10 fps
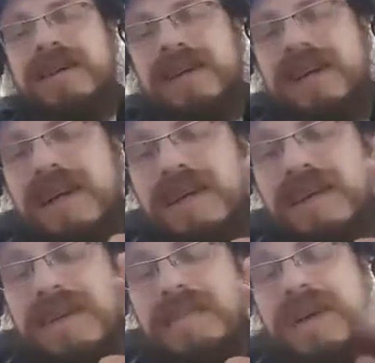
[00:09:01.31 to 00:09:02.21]
In
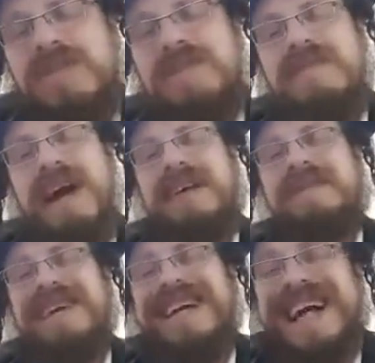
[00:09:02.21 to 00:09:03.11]
Gematria of
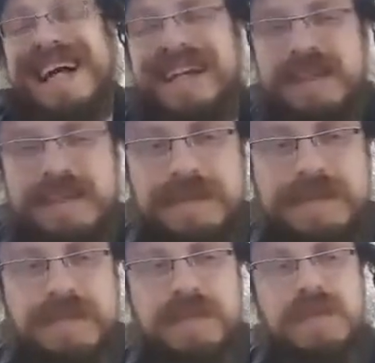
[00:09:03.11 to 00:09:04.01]
Avgad,
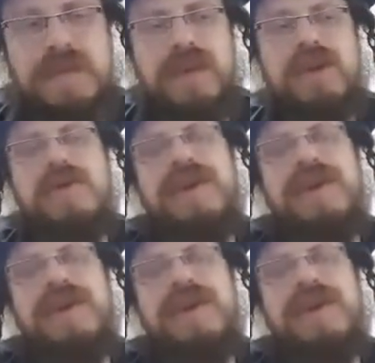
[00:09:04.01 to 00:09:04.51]
you